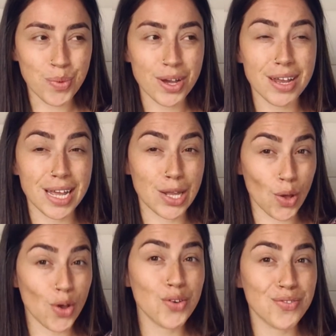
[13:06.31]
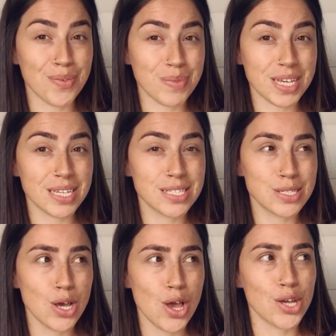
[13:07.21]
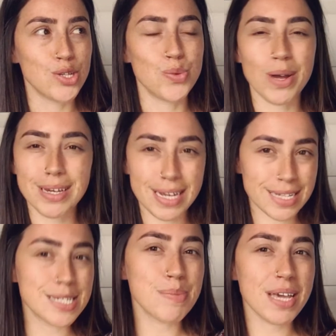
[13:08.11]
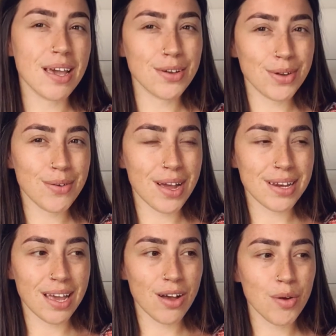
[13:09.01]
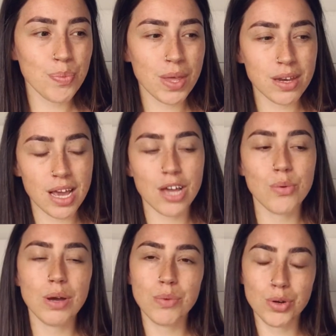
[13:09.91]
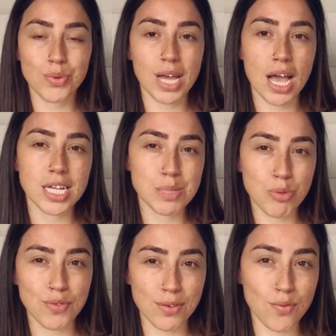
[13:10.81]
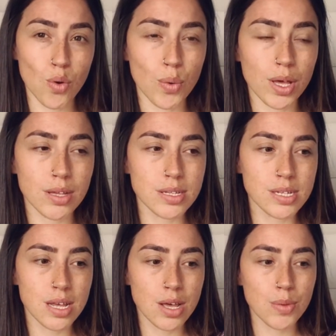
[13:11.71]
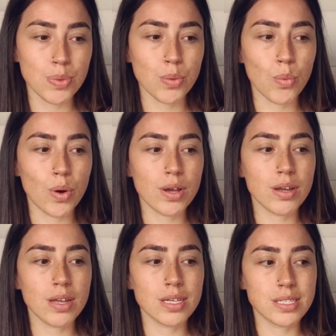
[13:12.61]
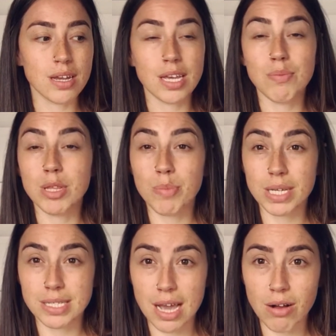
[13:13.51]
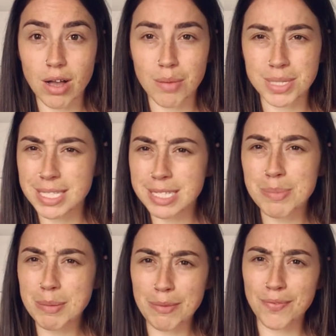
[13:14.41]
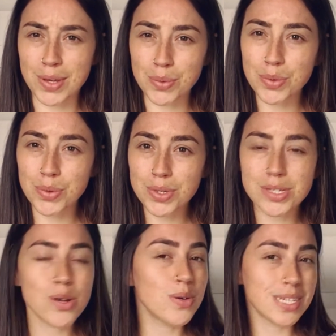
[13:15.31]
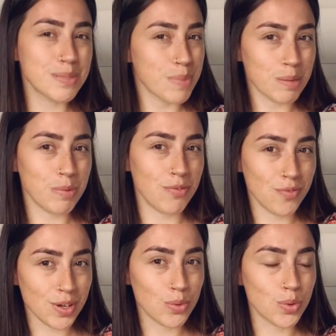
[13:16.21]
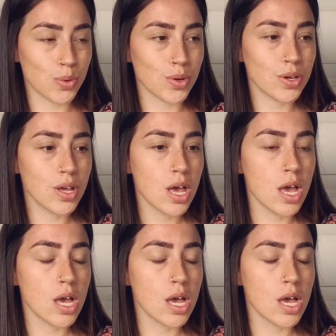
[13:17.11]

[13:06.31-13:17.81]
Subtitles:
What can I learn from this? Do I need to be angry right now? And how do I want to react moving forward? What is going to give me the best outcome? Does this make me feel good? No, it doesn't make me feel good.